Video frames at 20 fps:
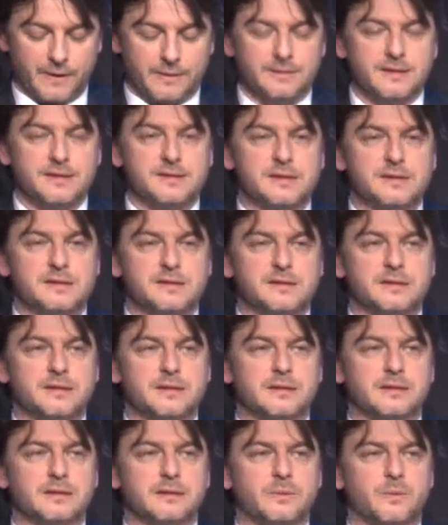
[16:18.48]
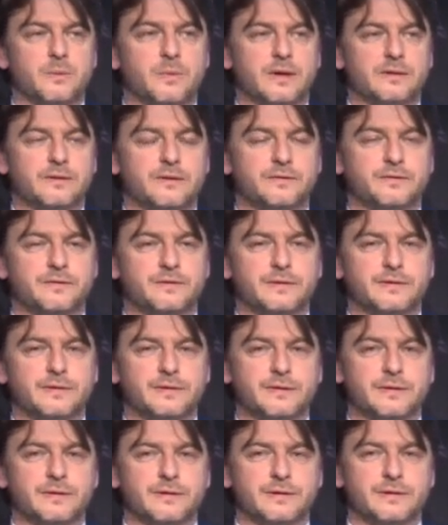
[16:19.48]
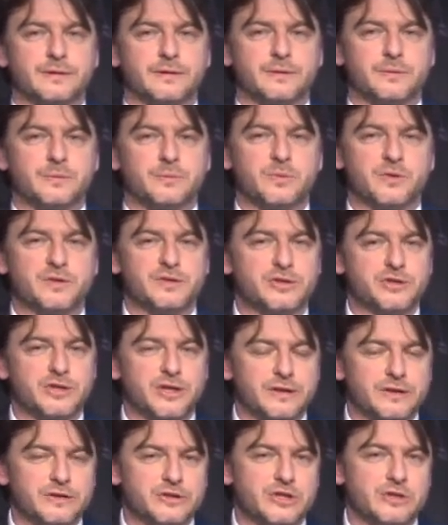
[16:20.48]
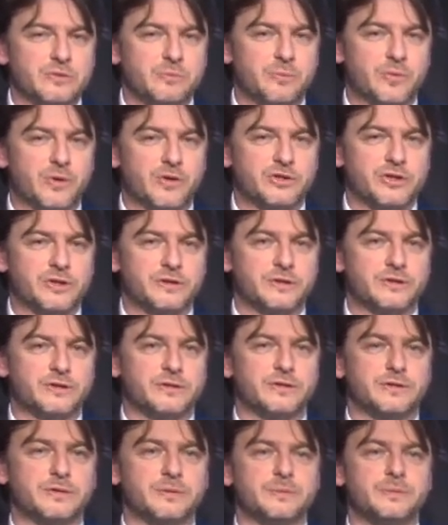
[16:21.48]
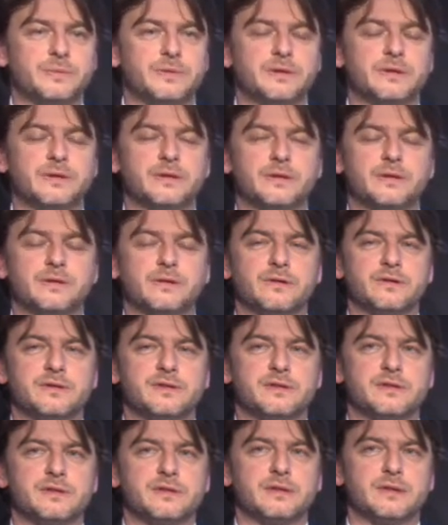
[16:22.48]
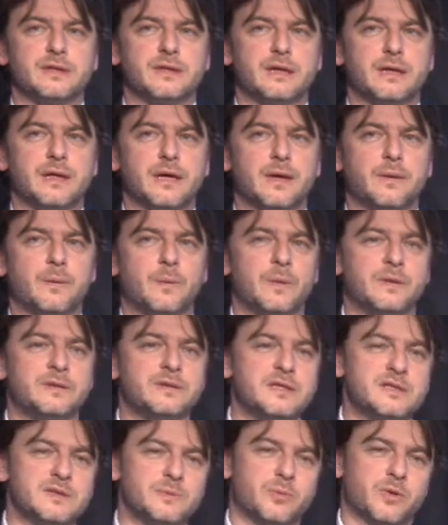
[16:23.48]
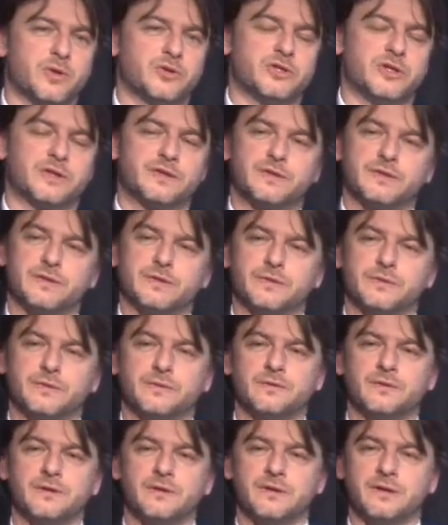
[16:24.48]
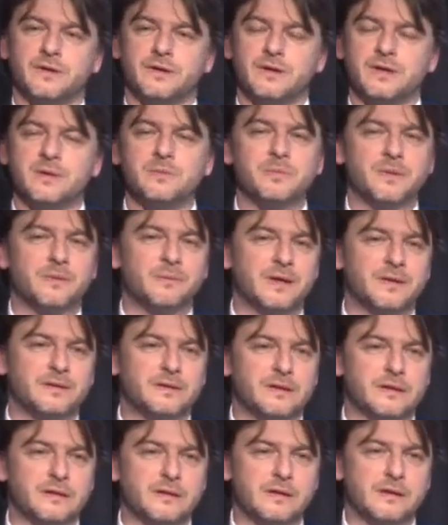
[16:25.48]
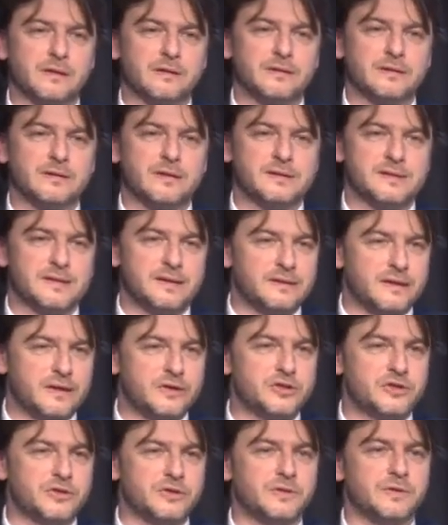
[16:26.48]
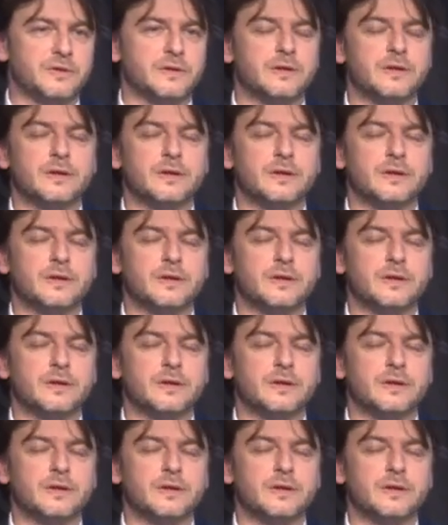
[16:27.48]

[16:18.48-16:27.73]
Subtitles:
This is one of the most challenging projects, because with this project we are implementing the destination